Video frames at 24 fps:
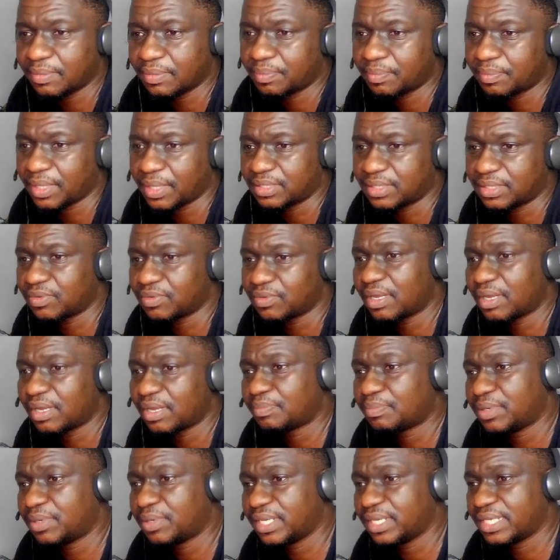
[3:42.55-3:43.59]
players that
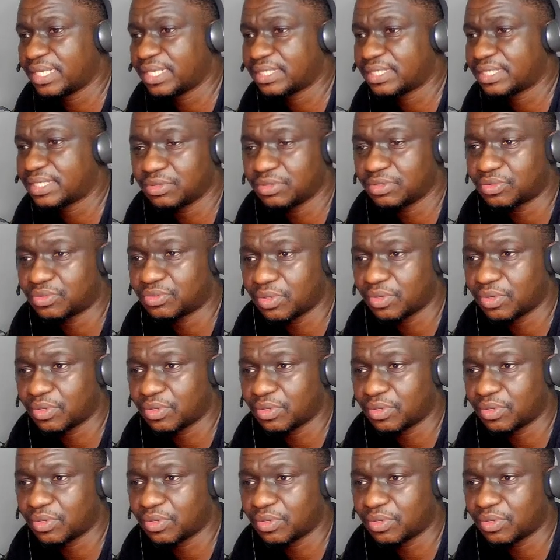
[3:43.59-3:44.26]
you're talking about.